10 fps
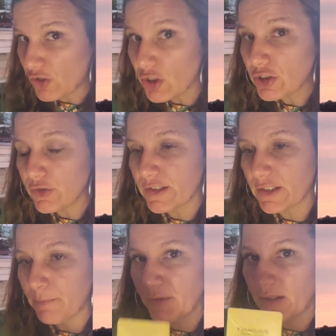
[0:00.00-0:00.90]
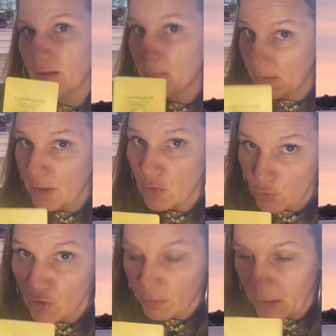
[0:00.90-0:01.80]
nurturing something that maybe you
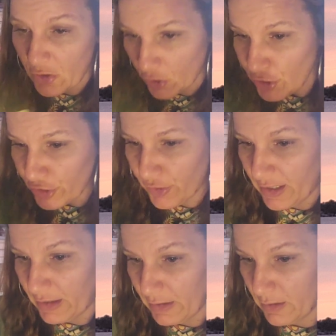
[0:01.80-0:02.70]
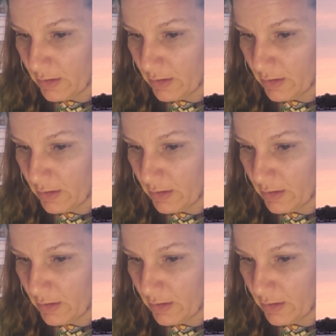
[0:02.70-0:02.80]
should be nurturing.